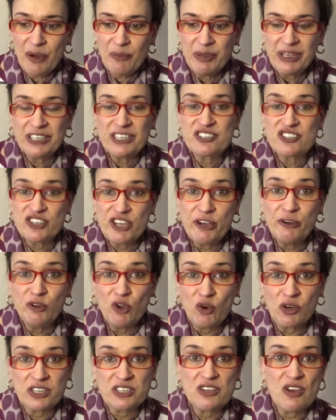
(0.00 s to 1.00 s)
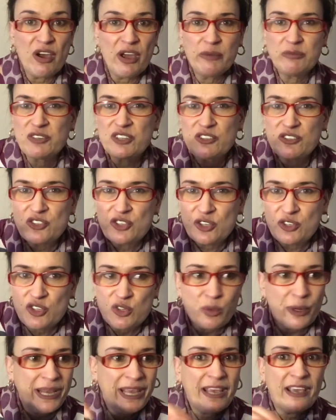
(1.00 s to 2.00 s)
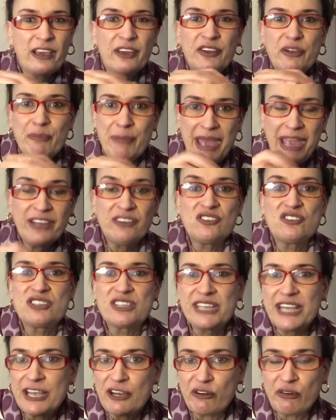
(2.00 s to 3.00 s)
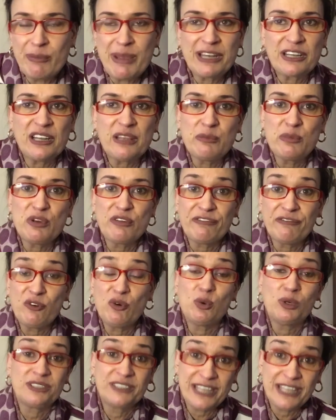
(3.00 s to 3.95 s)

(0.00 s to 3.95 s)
It is no longer time to tweak and amend and incrementally move forward.